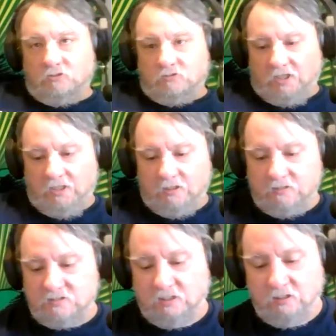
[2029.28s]
try to
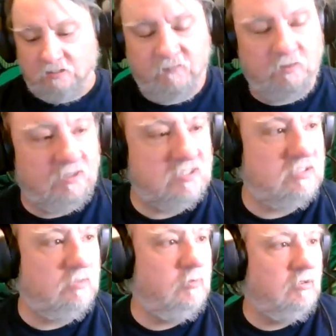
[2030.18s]
tell you if your
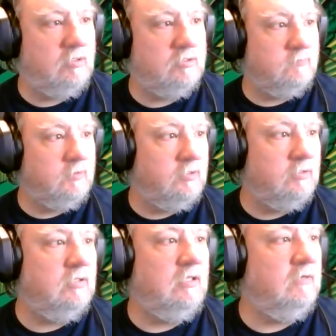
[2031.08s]
SWRs were
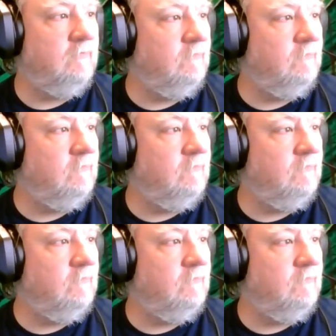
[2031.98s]
good, and if